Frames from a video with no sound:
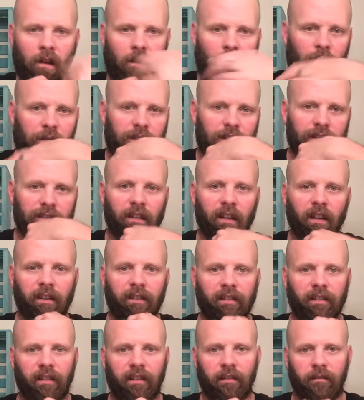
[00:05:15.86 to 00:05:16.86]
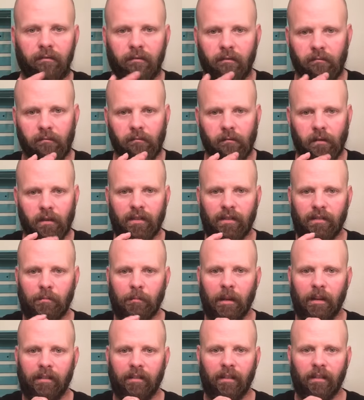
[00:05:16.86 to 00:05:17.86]
what this does is it just
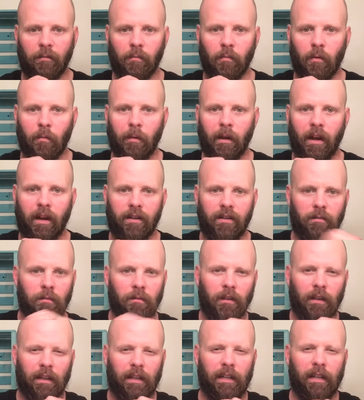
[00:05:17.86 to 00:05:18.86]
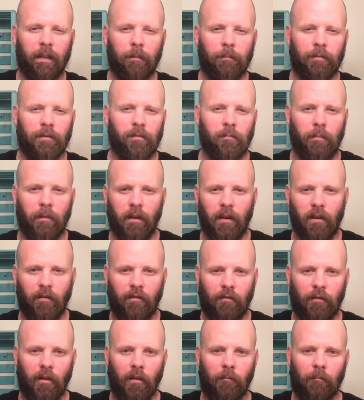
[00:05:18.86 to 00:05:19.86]
makes things more manageable, and it keeps your beard
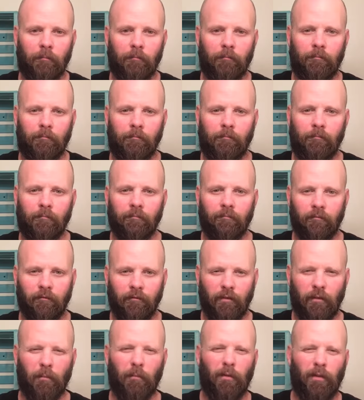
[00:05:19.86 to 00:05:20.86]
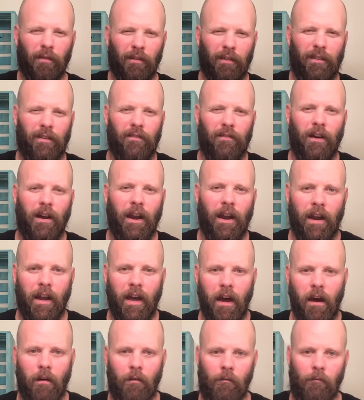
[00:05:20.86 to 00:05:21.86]
from really drying
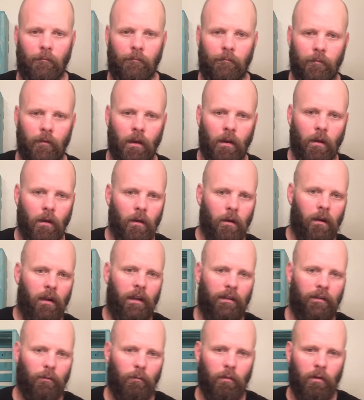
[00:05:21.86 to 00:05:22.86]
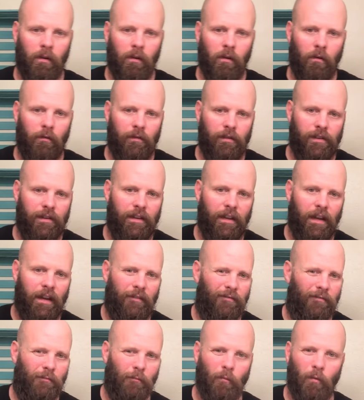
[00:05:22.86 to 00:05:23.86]
out, as it will over the day
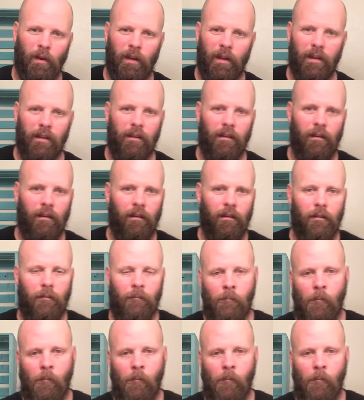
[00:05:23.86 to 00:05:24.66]
from wind and